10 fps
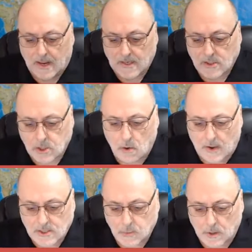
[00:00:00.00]
And so
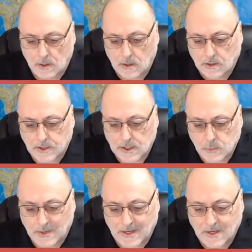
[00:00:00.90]
as we look at this,
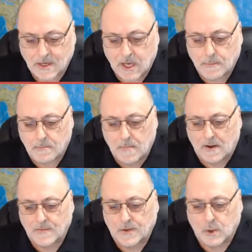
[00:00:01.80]
we need to keep in
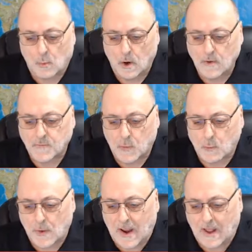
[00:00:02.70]
mind that the word
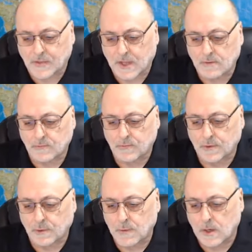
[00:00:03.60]
for wrath comes from
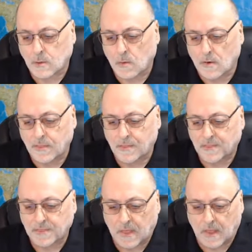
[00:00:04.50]
the Greek word
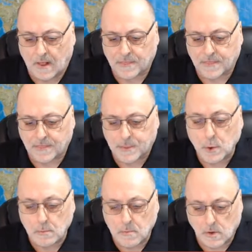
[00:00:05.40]
uh,
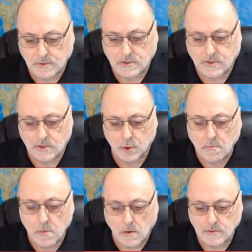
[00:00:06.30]
thumos,
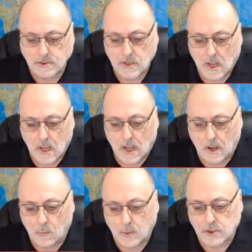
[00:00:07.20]
thumos,
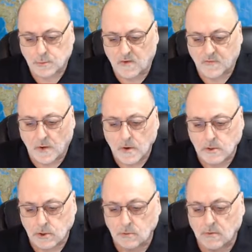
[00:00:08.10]
uh, which
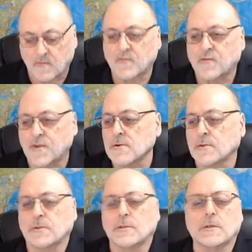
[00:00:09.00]
refers to the
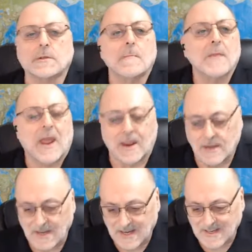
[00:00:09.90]
fierceness
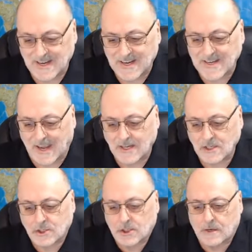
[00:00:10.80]
and
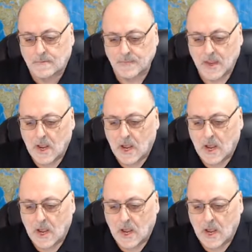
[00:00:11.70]
indignation